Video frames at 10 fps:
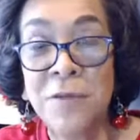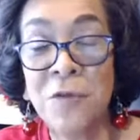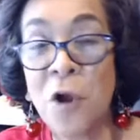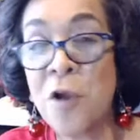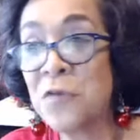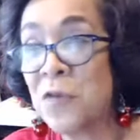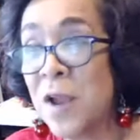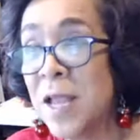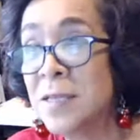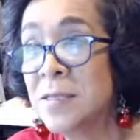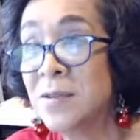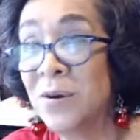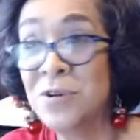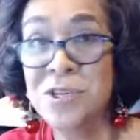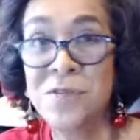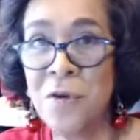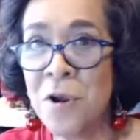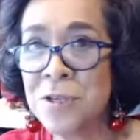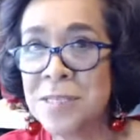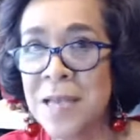for our friends, or just for
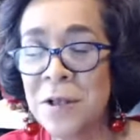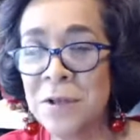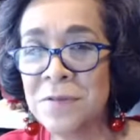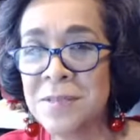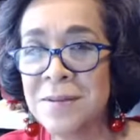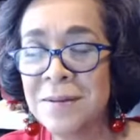ourselves.